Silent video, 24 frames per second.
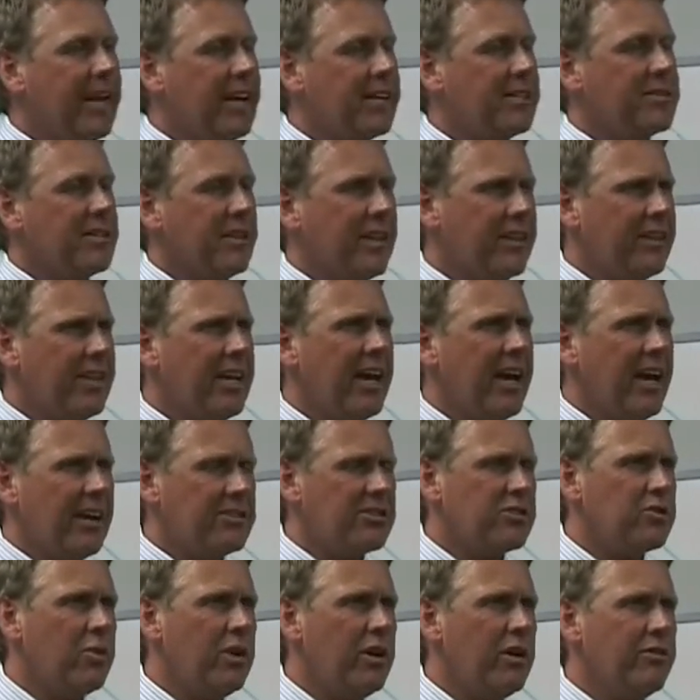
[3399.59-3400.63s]
I think I
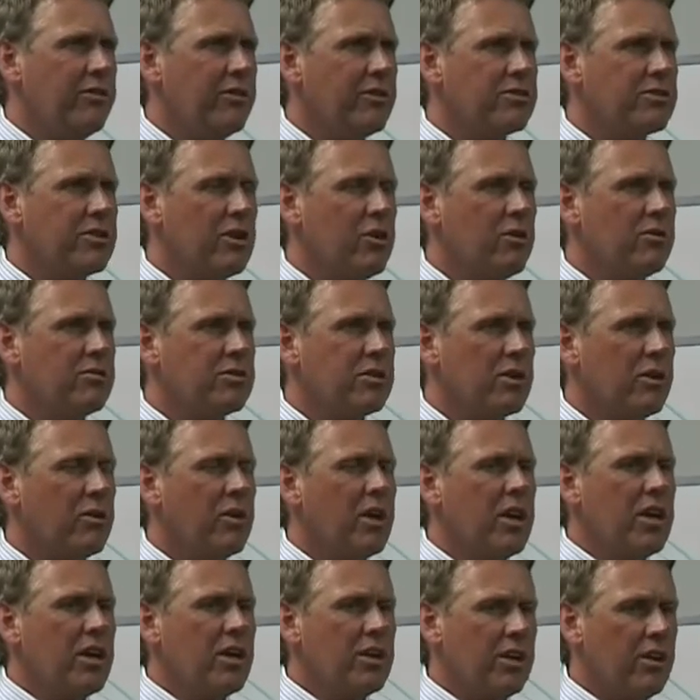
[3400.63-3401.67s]
was 12 years old, so
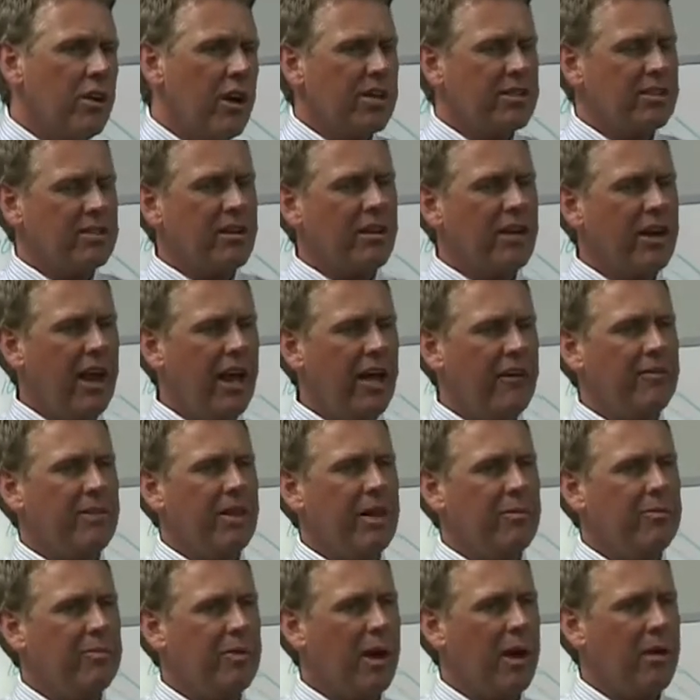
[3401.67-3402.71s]
I started having
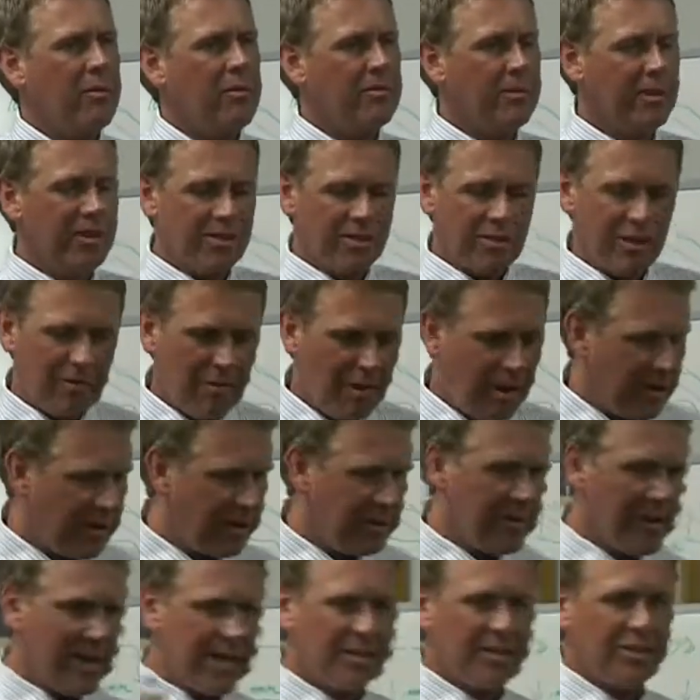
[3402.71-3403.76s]
that problem then. So I'm already
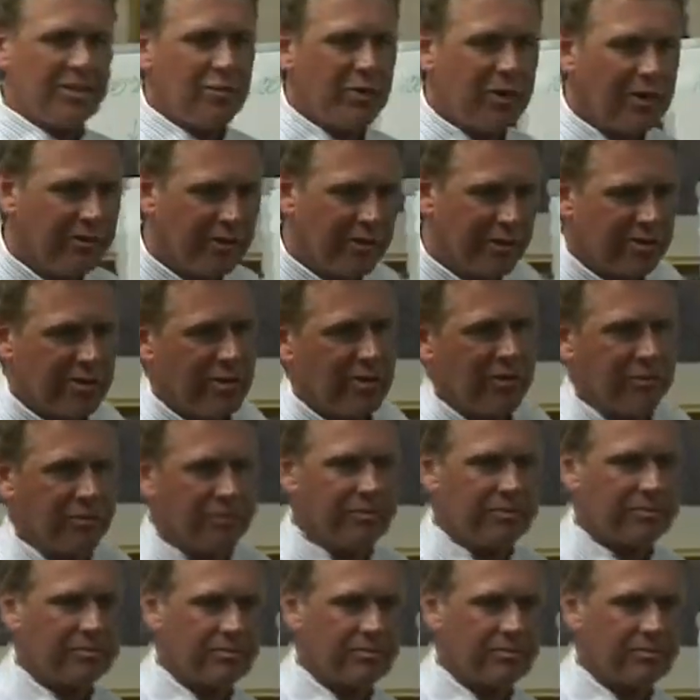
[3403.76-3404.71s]
back to 12 years old.